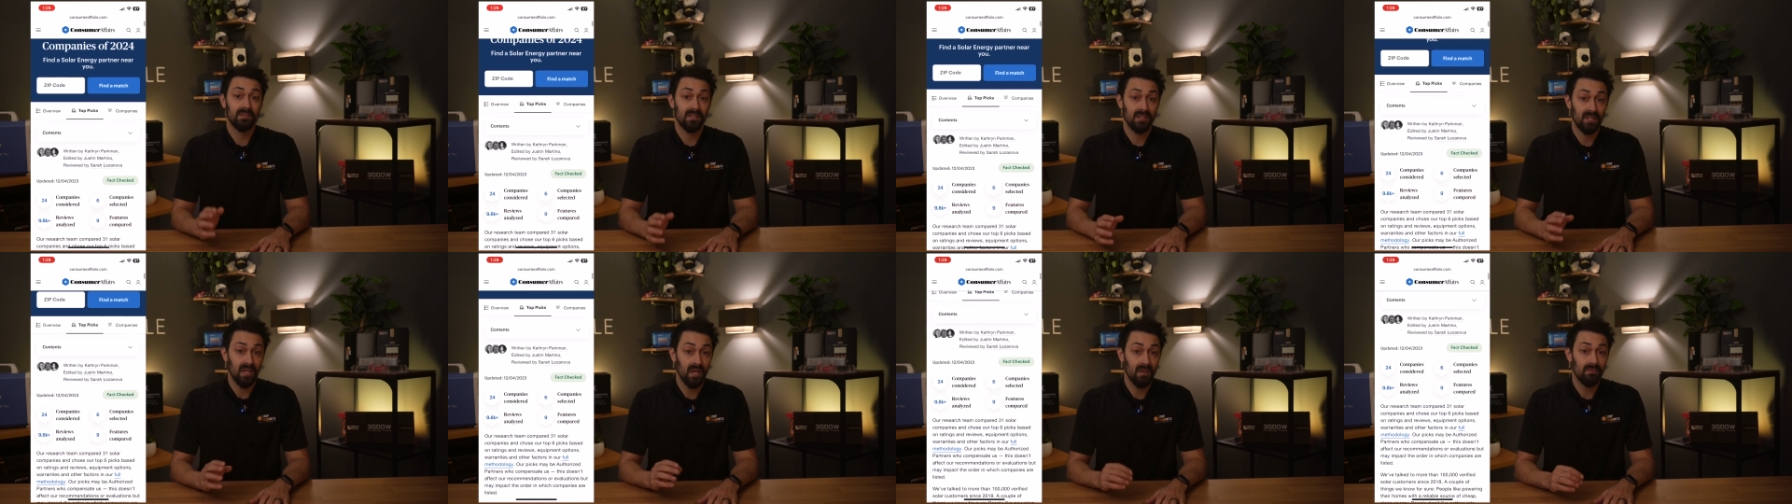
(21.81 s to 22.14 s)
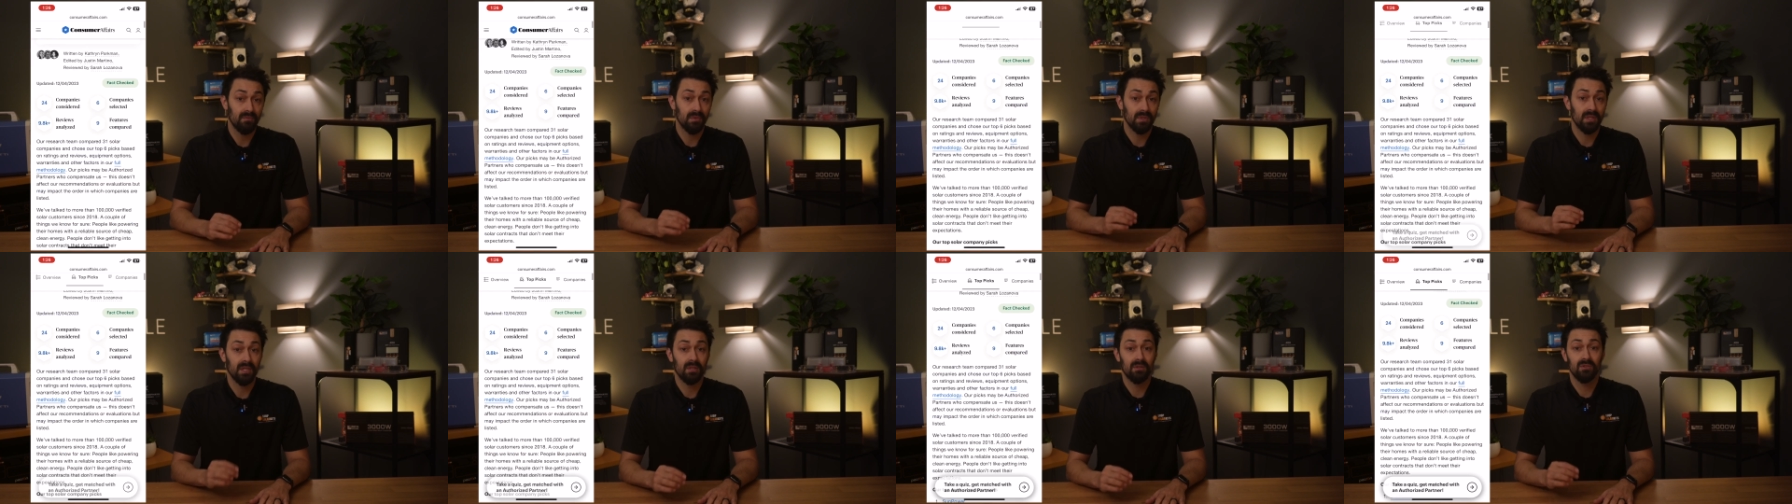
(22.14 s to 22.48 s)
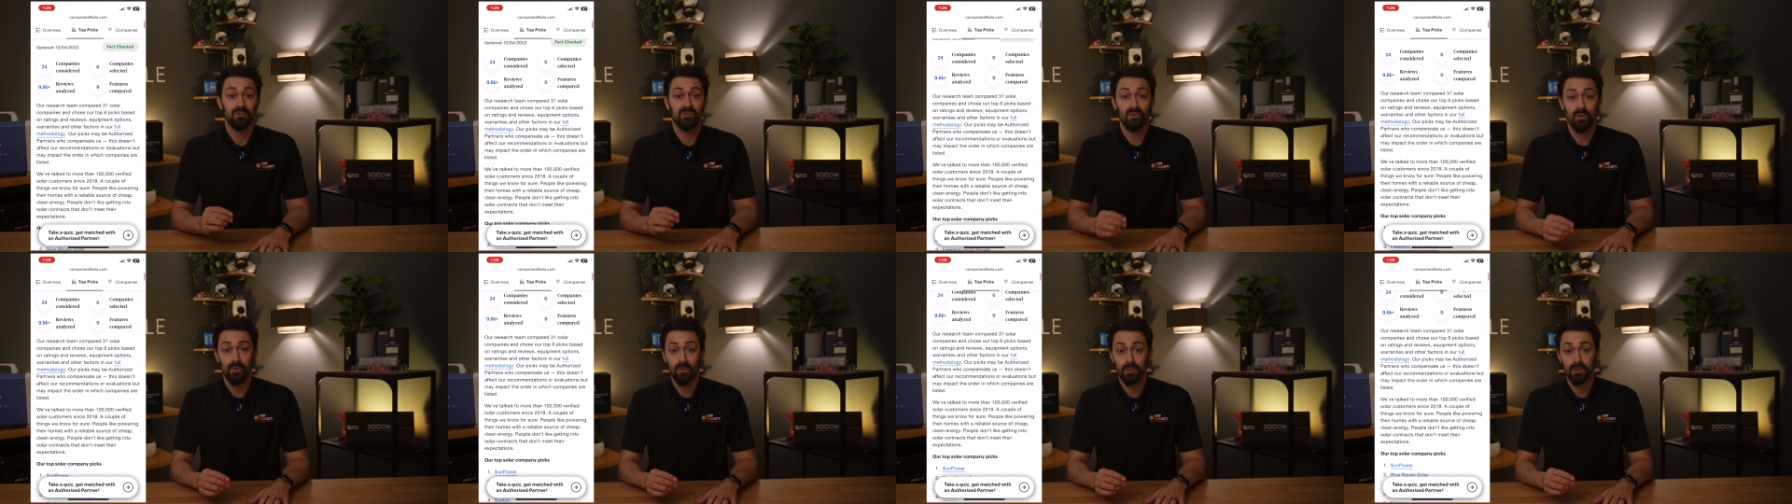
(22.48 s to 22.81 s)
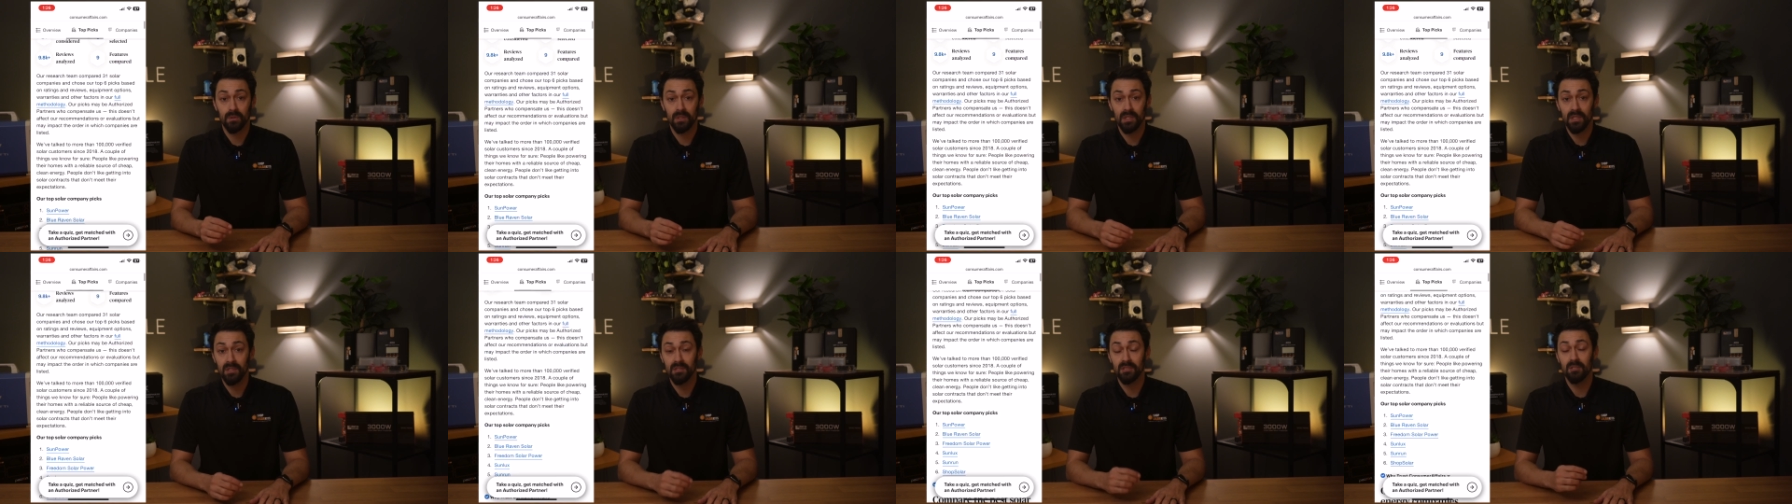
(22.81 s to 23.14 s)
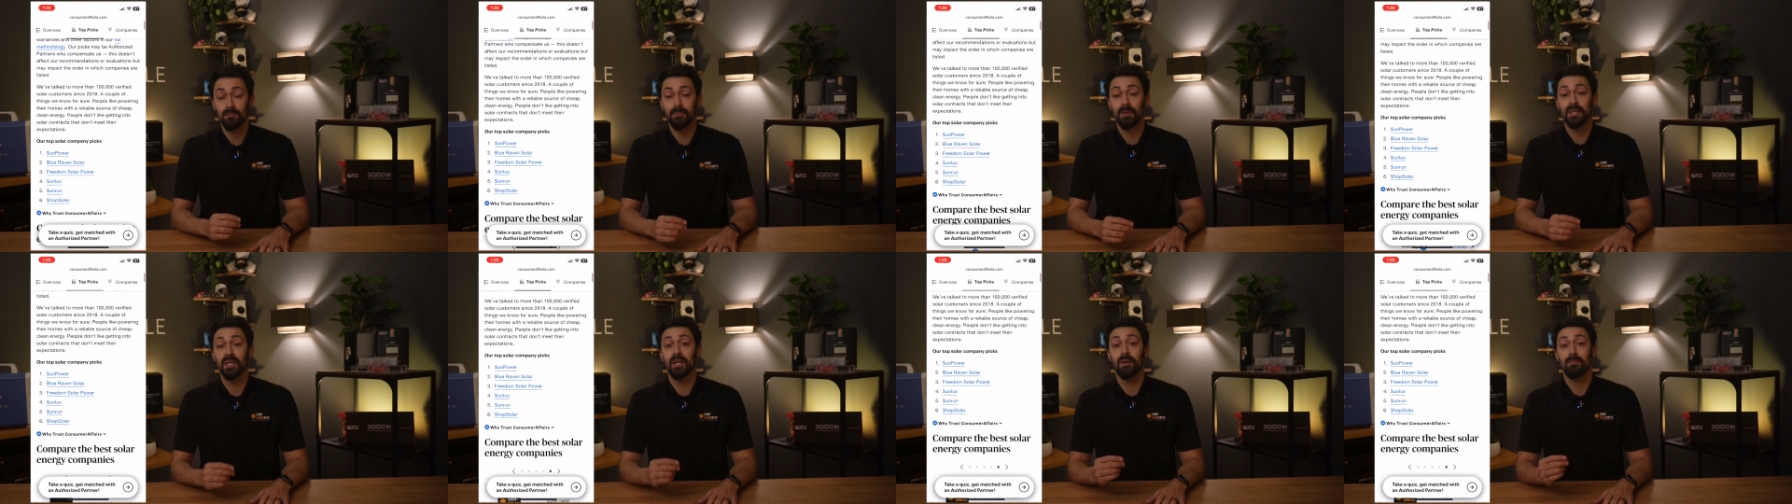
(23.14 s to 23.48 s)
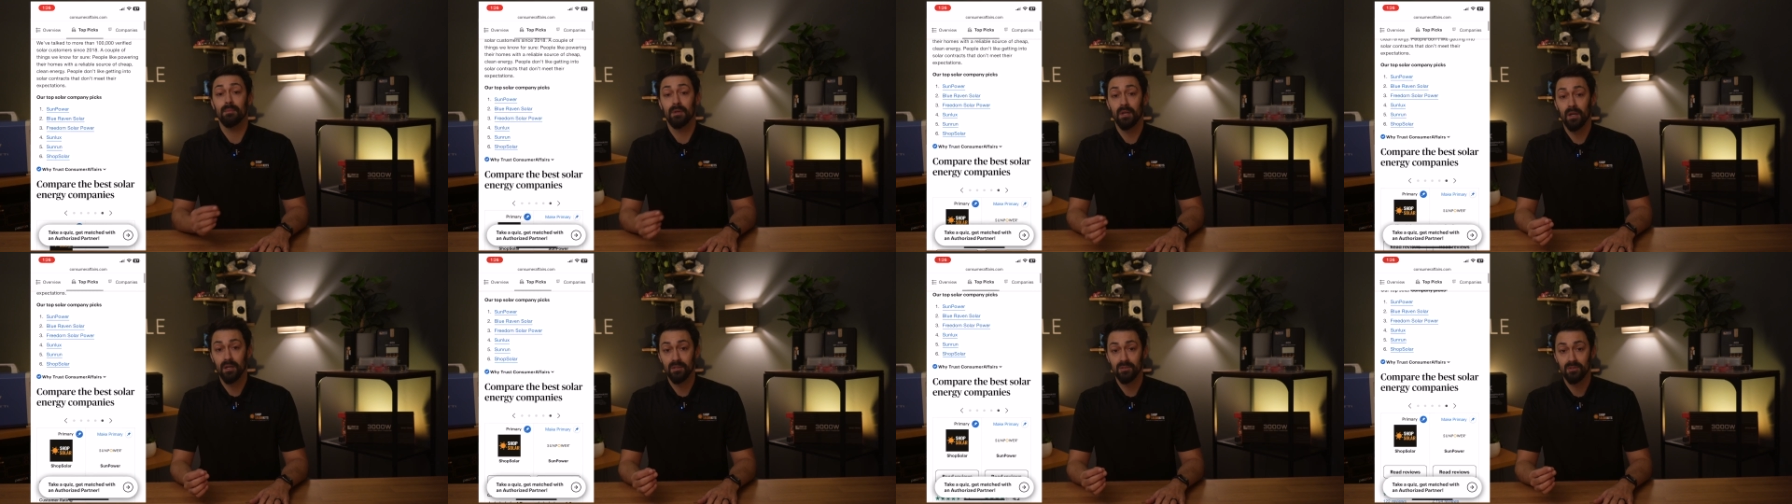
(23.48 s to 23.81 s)
enough with their solar needs to become
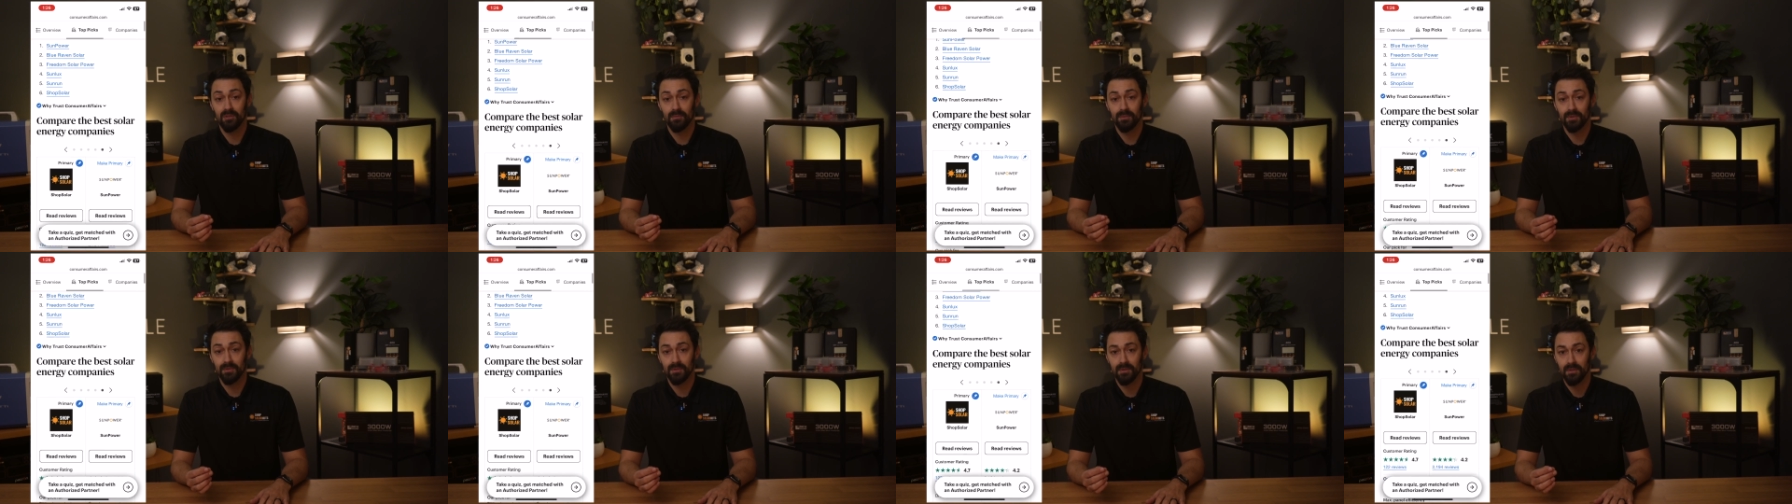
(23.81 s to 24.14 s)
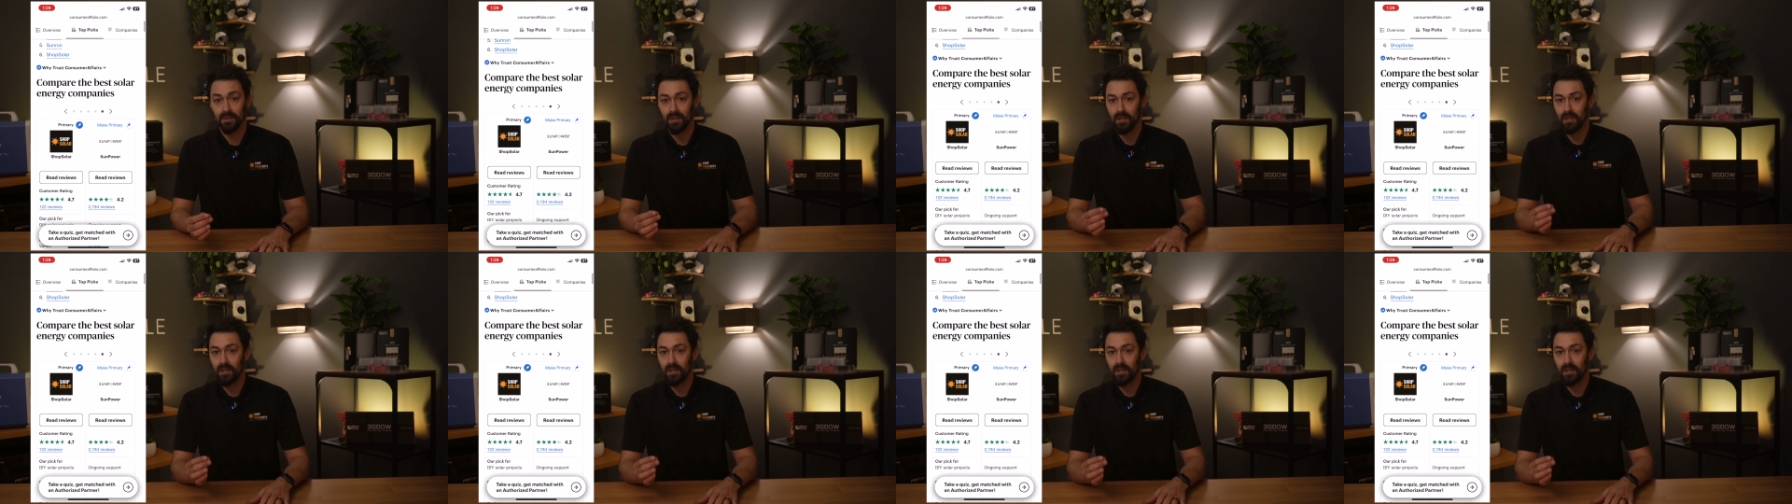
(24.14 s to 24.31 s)
customers.